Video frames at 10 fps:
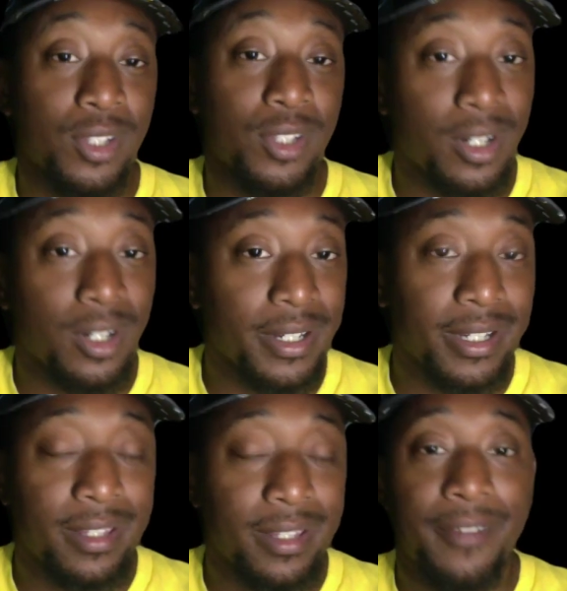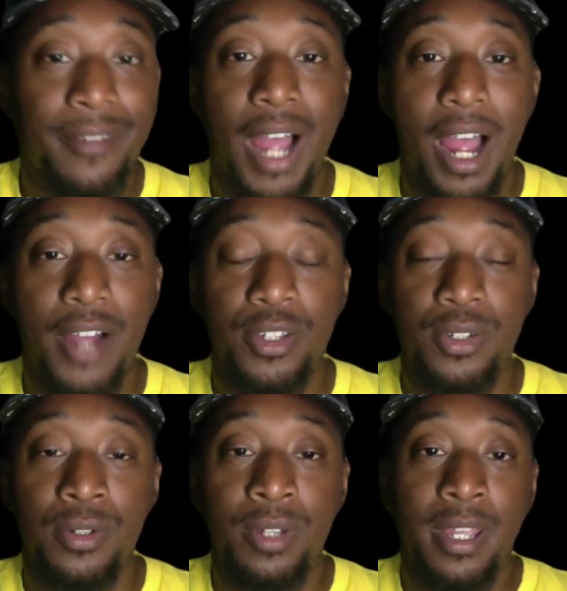learning the
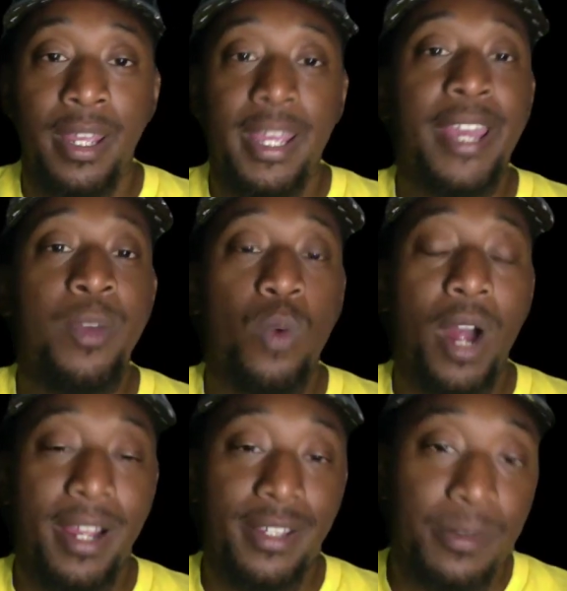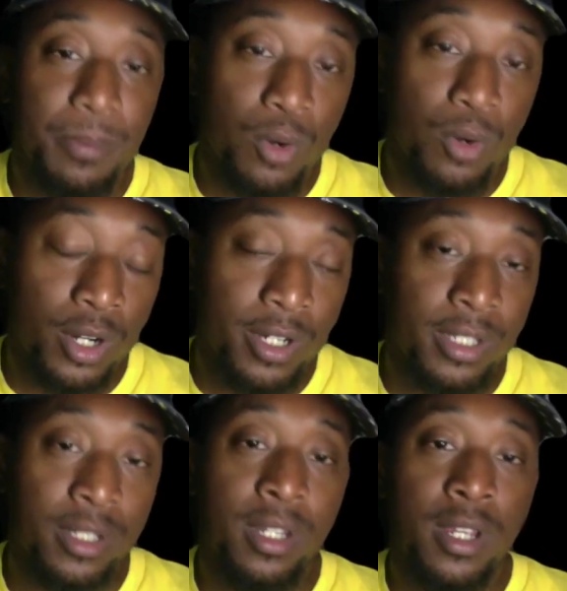value and why it's
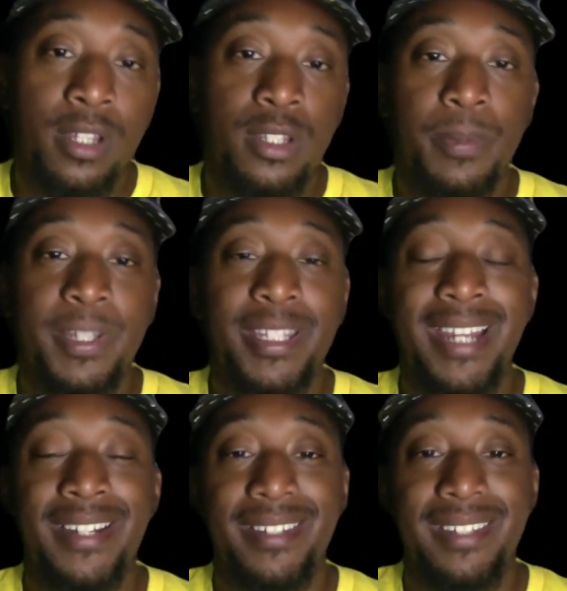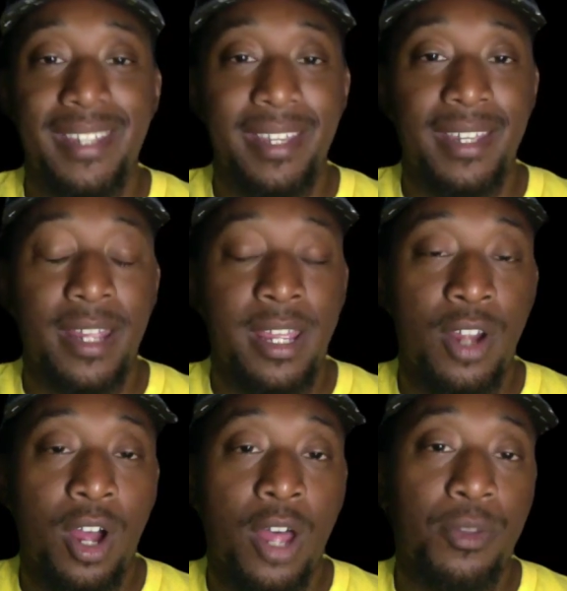important to potentially get an
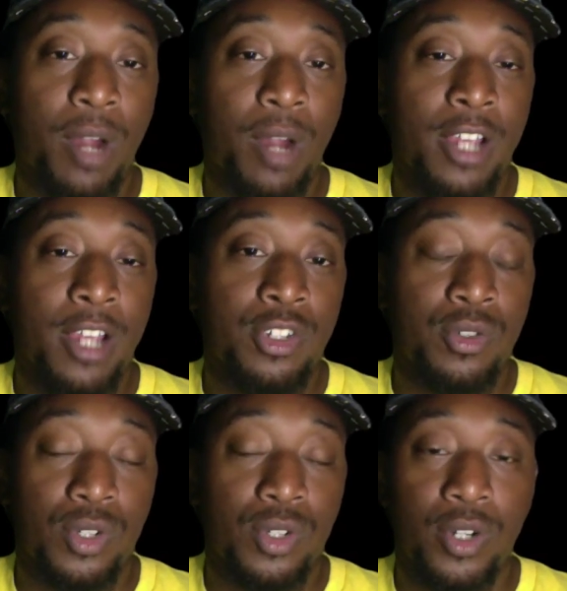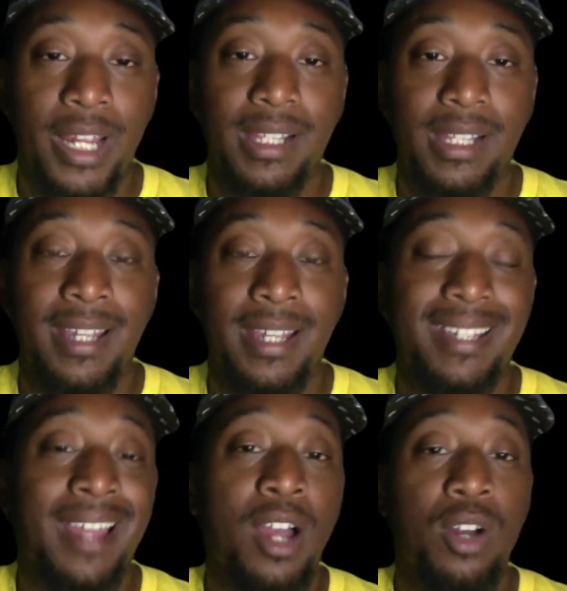authorized user trade line. And
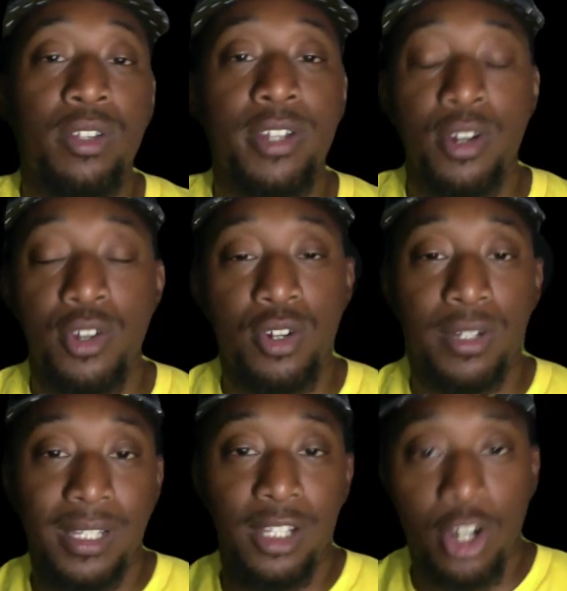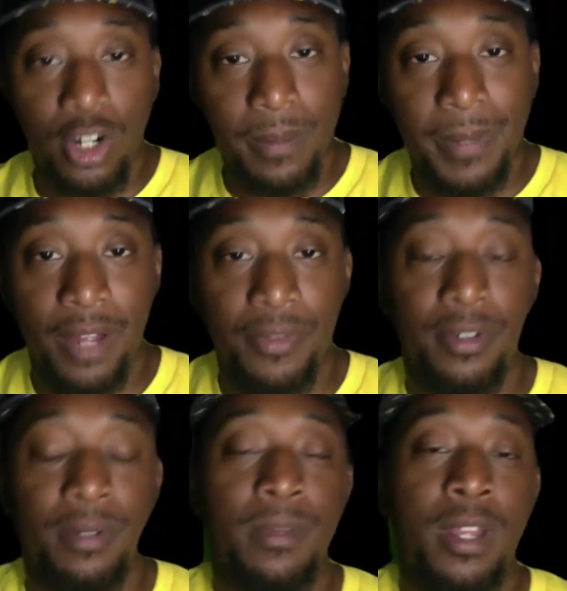not only are you going to learn about
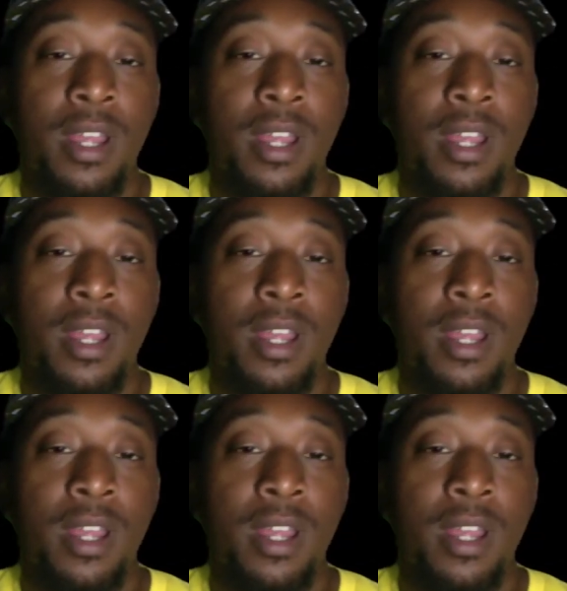them,